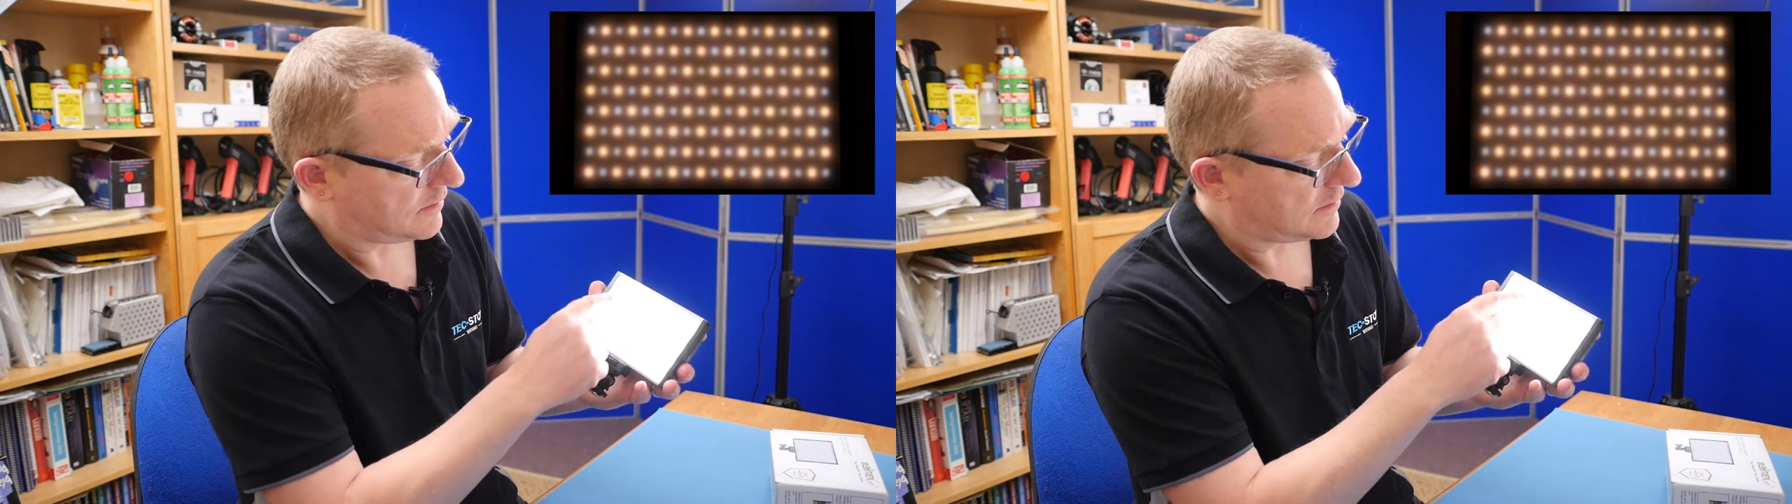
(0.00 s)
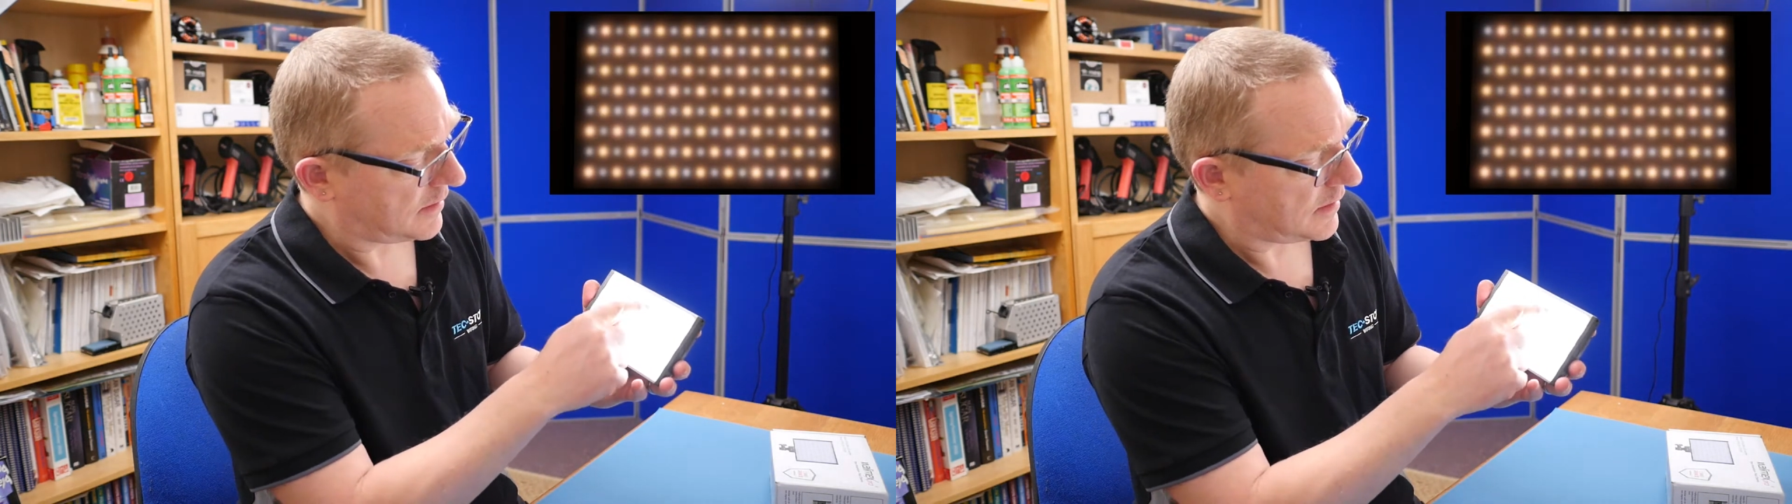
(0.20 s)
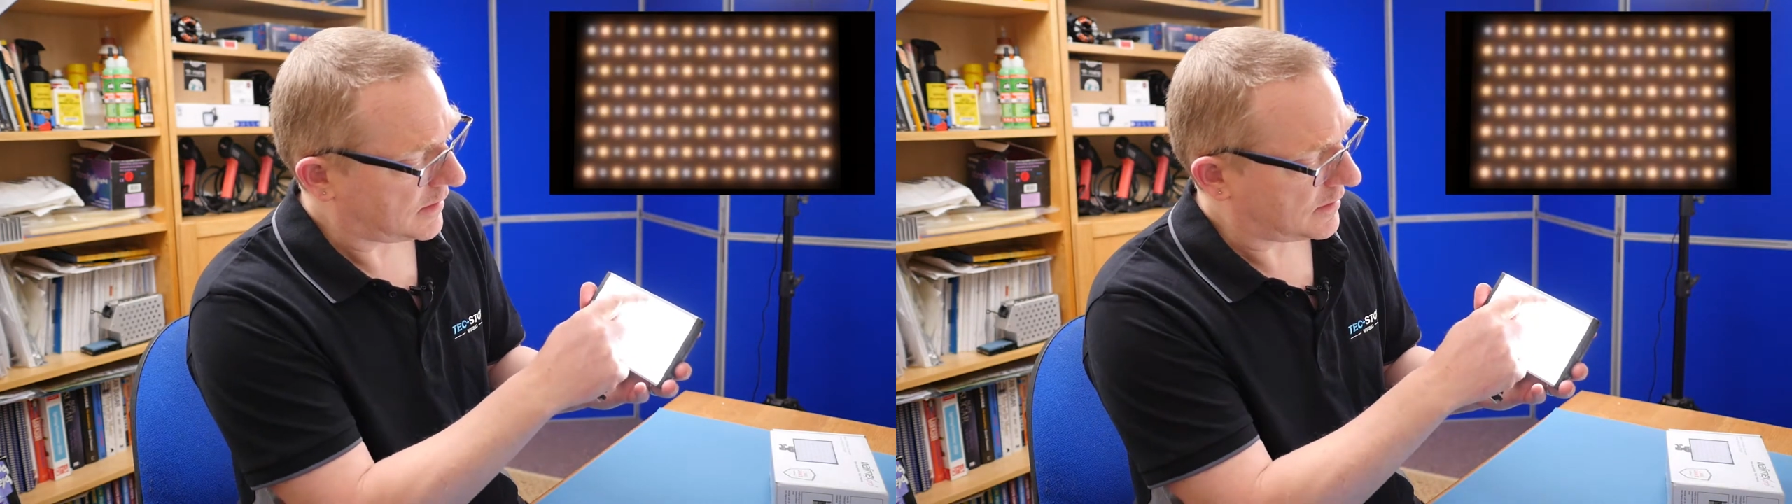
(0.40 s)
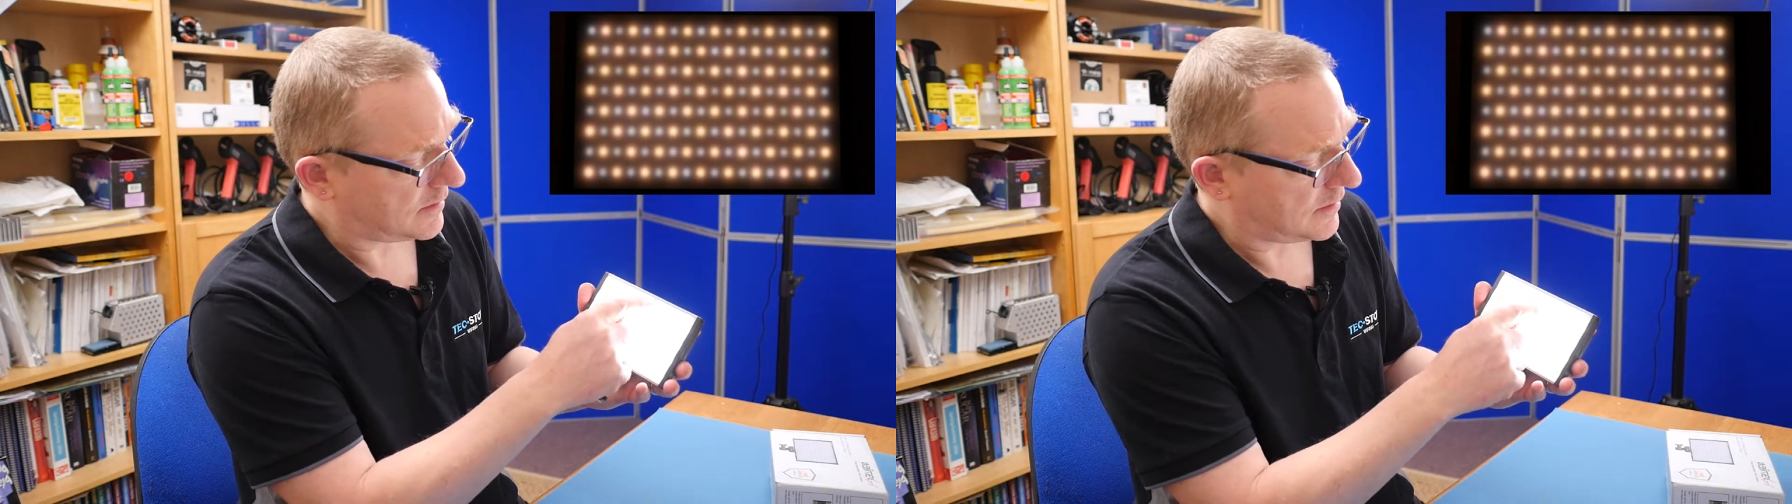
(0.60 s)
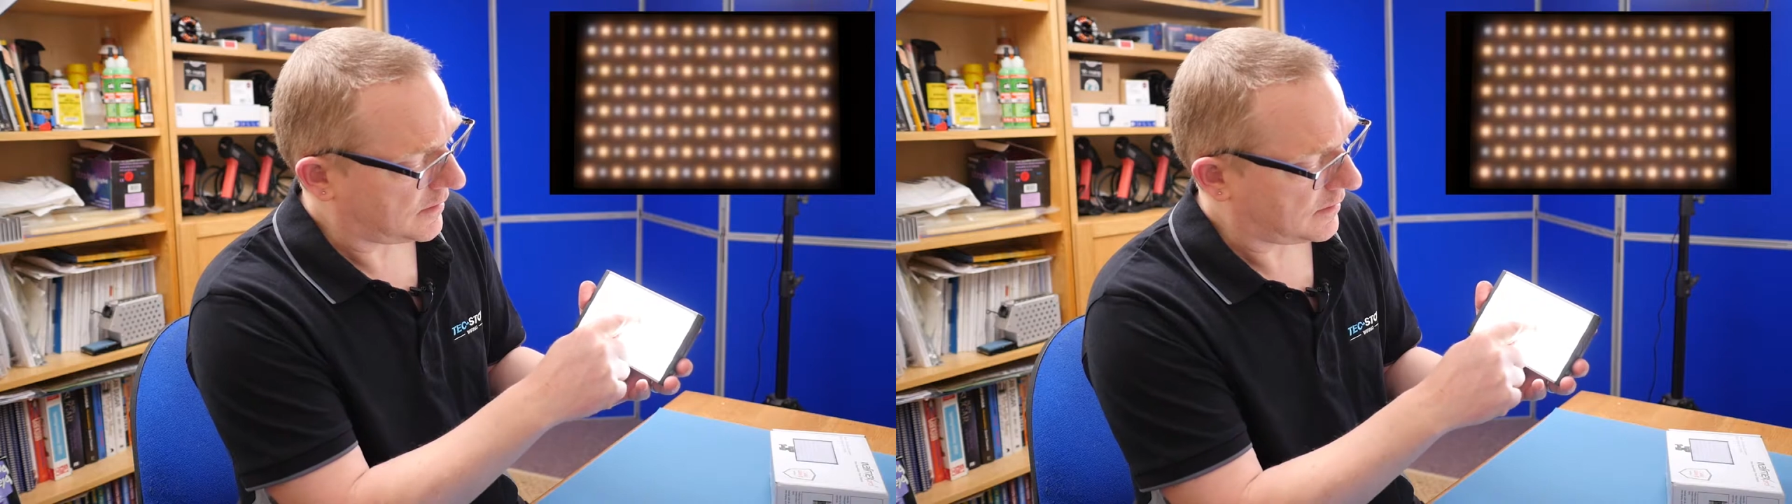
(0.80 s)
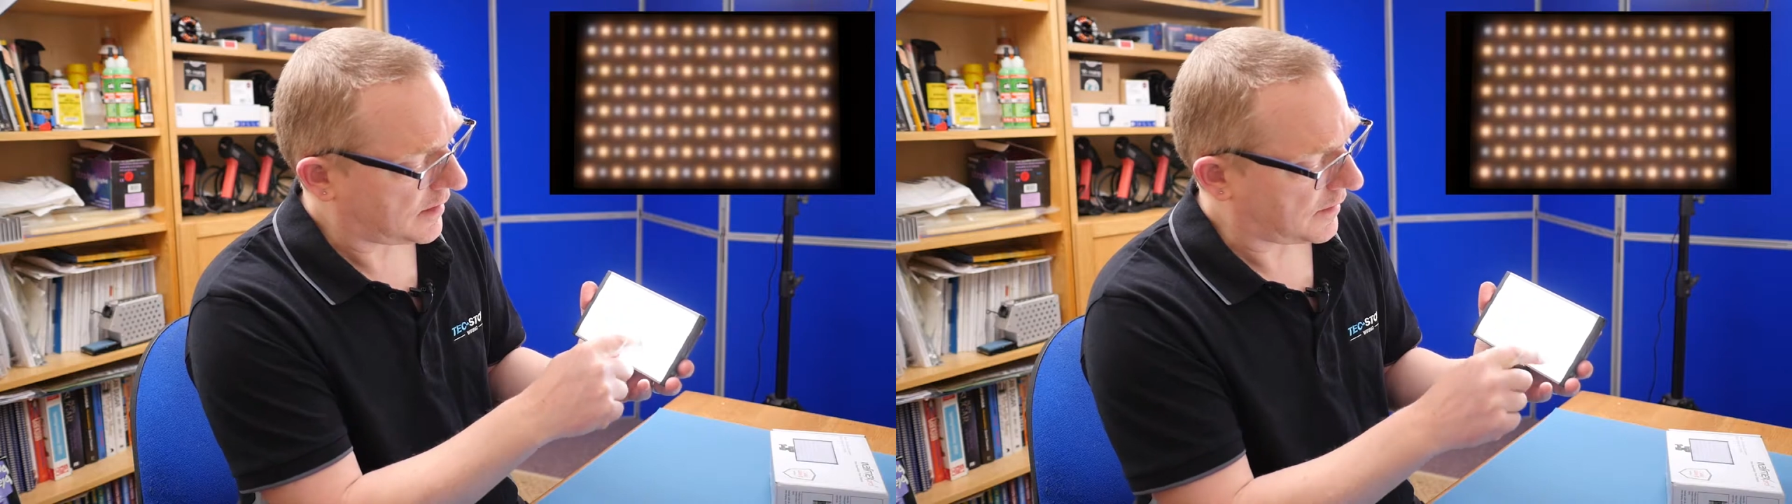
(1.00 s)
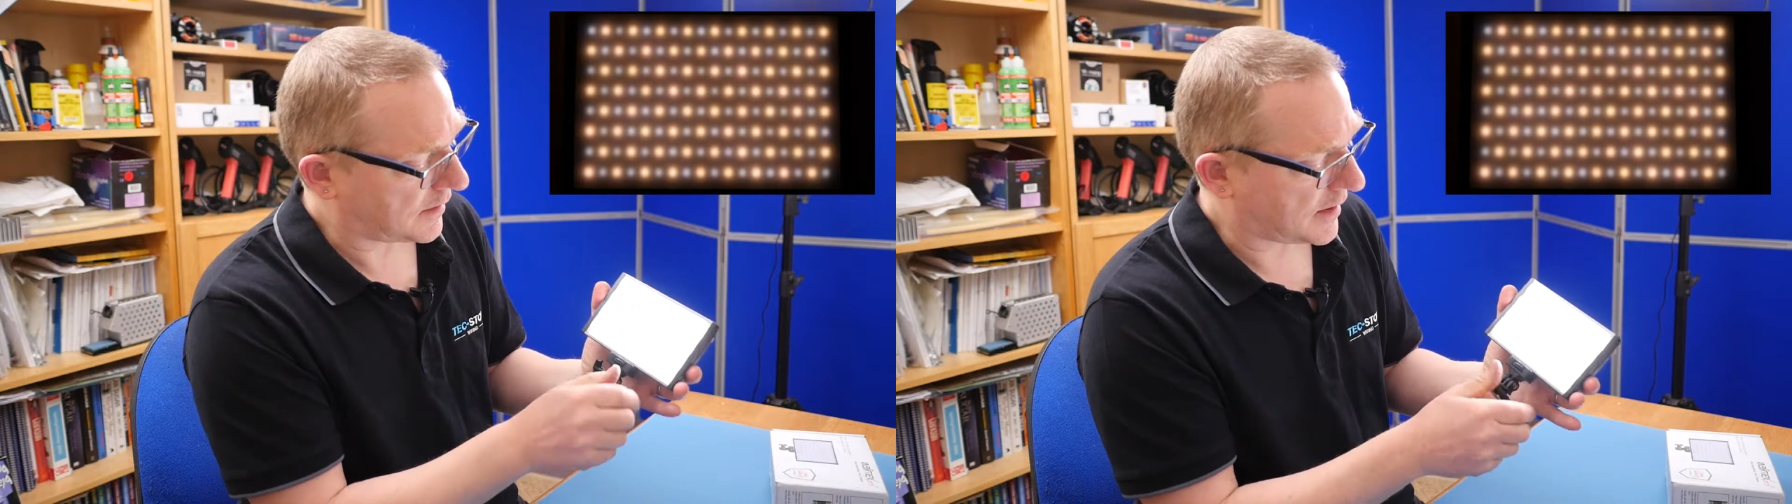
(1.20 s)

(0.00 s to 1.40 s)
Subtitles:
So there's the other